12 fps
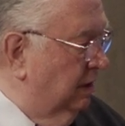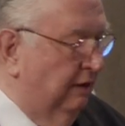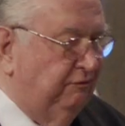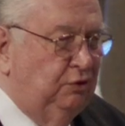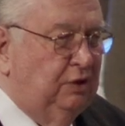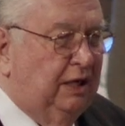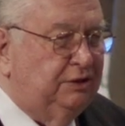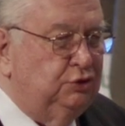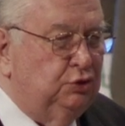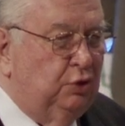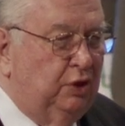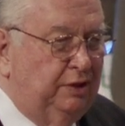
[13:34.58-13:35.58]
Have you got
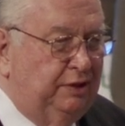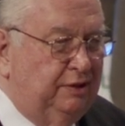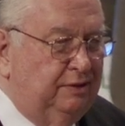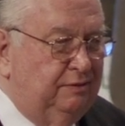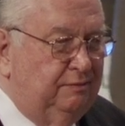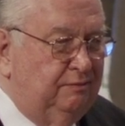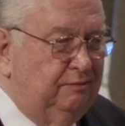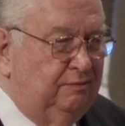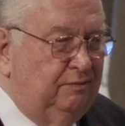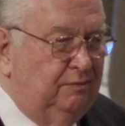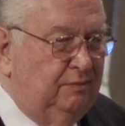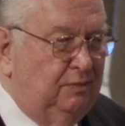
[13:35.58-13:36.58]
joy?
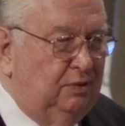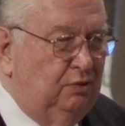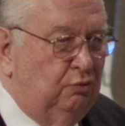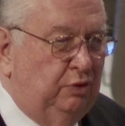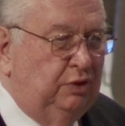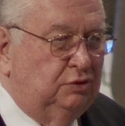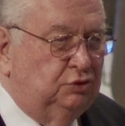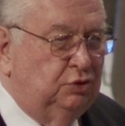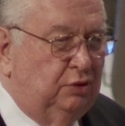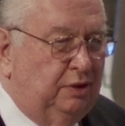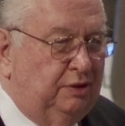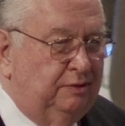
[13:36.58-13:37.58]
Real
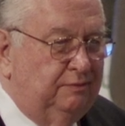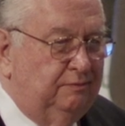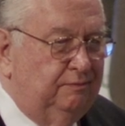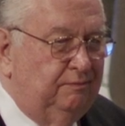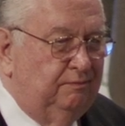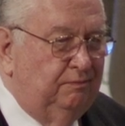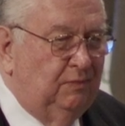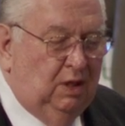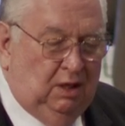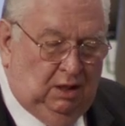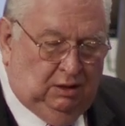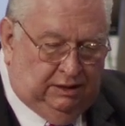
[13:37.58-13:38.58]
joy.
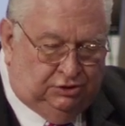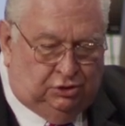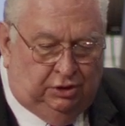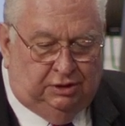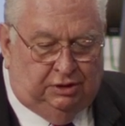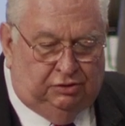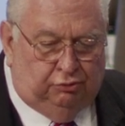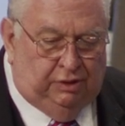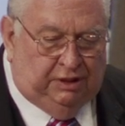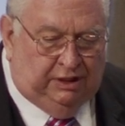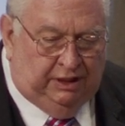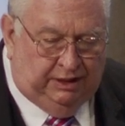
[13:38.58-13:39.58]
Let's look at the
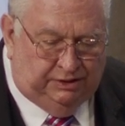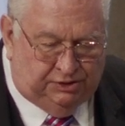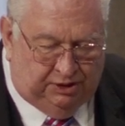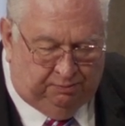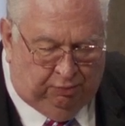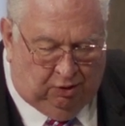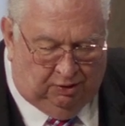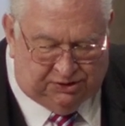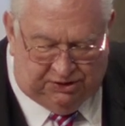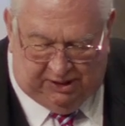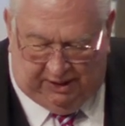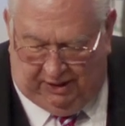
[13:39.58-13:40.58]
three keys that Paul
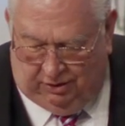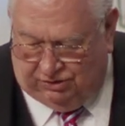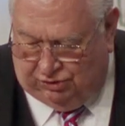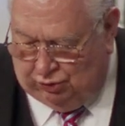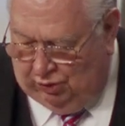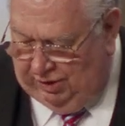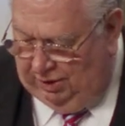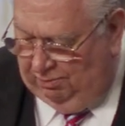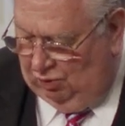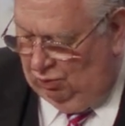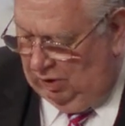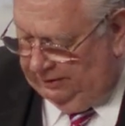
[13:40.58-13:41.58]
set. Here's joy
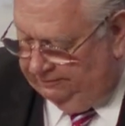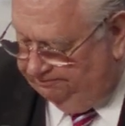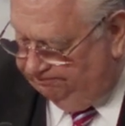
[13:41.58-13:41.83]
number one.